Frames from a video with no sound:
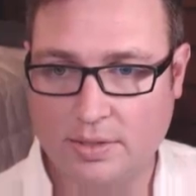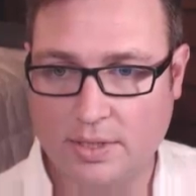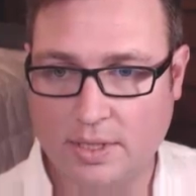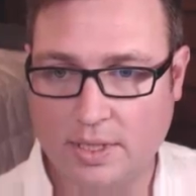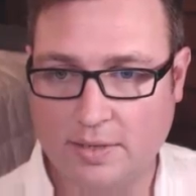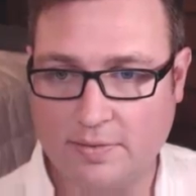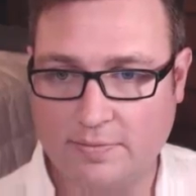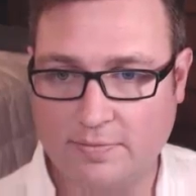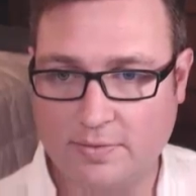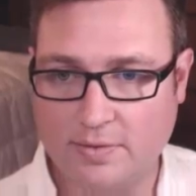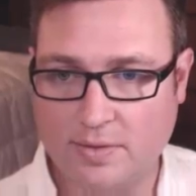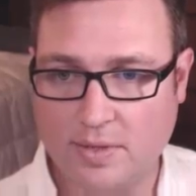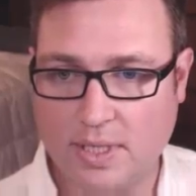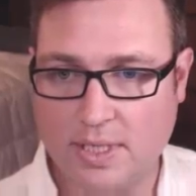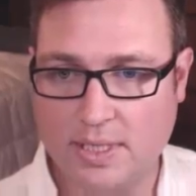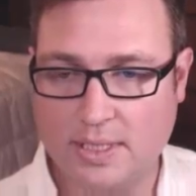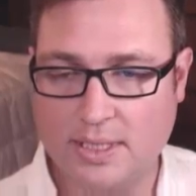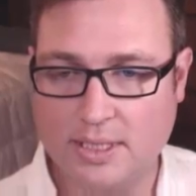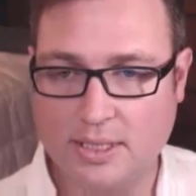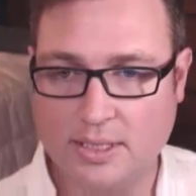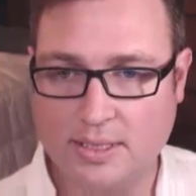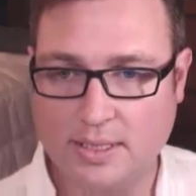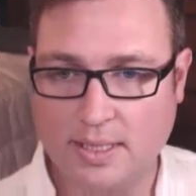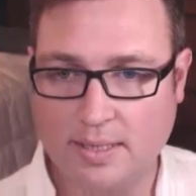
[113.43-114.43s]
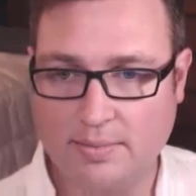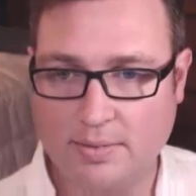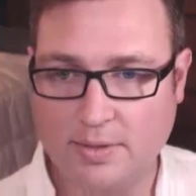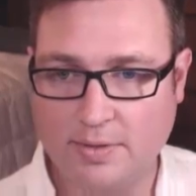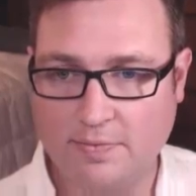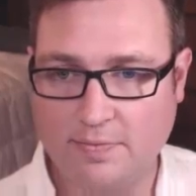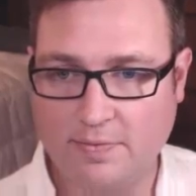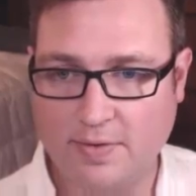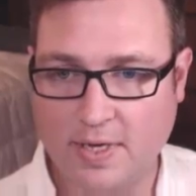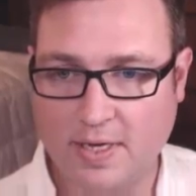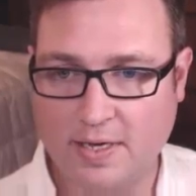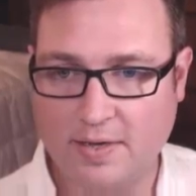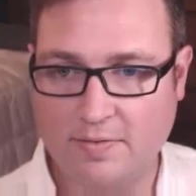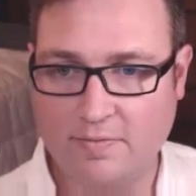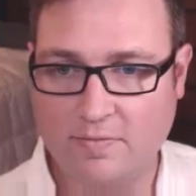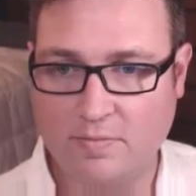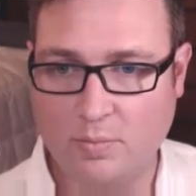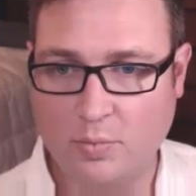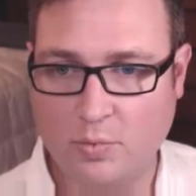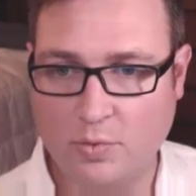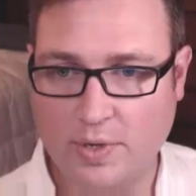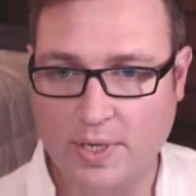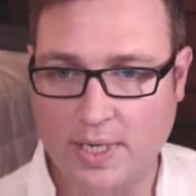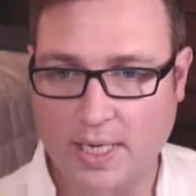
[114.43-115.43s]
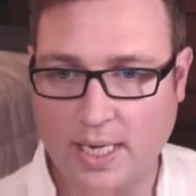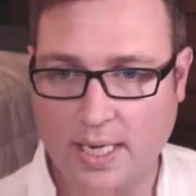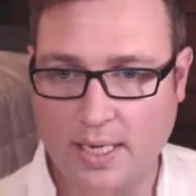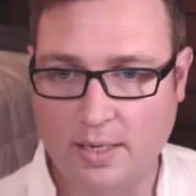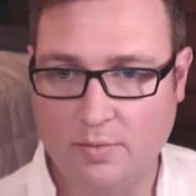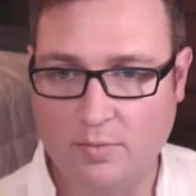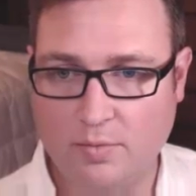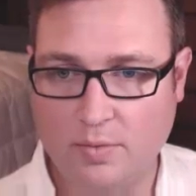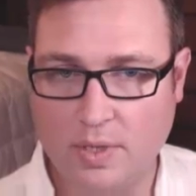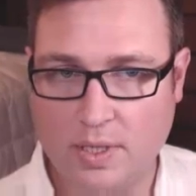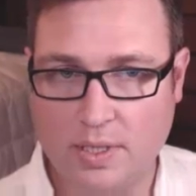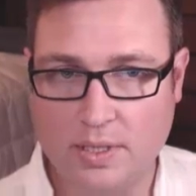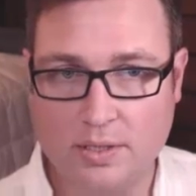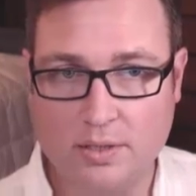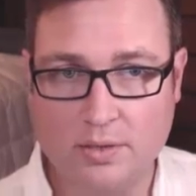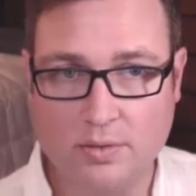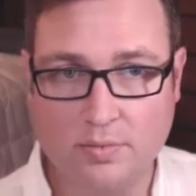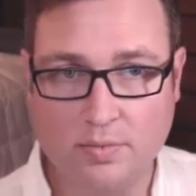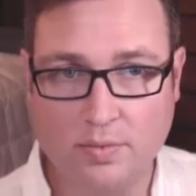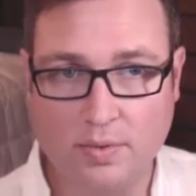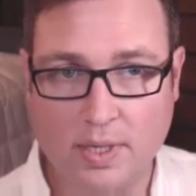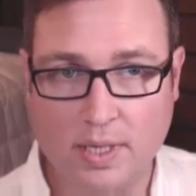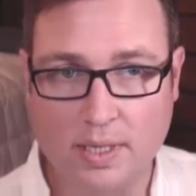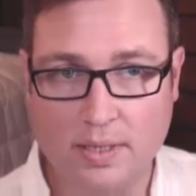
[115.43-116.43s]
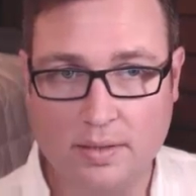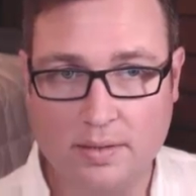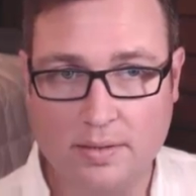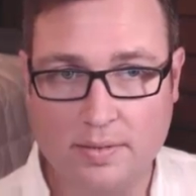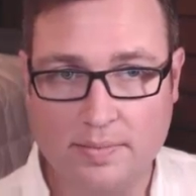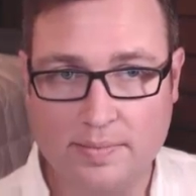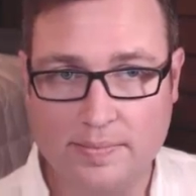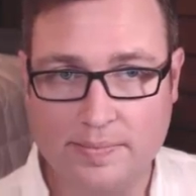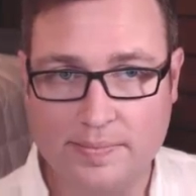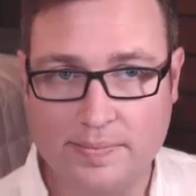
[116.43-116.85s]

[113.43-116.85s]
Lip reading: close enough for us, is 75.81 to 1.